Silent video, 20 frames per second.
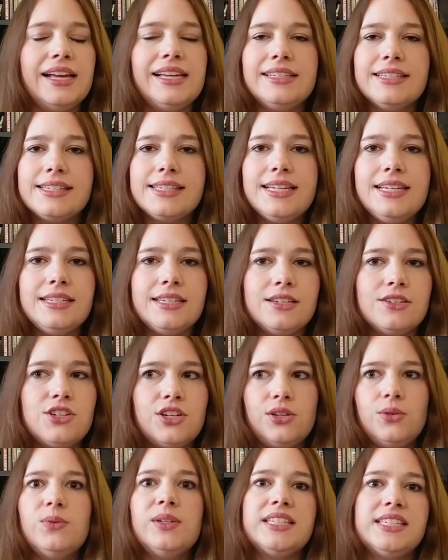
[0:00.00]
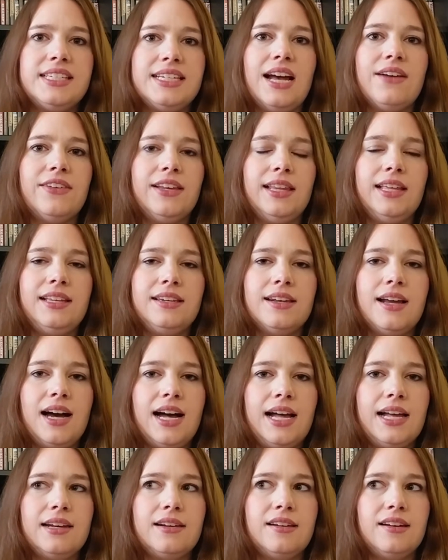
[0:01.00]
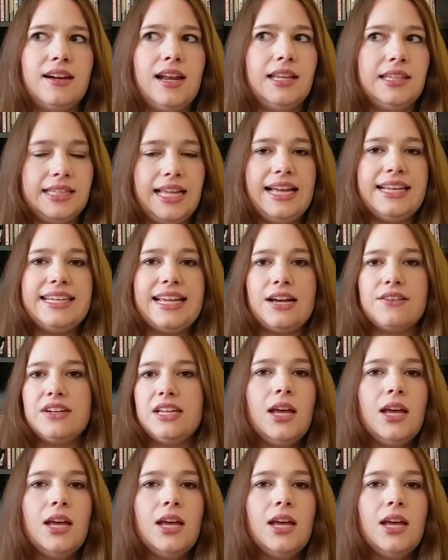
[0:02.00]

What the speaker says: In season 2 was definitely not a letdown.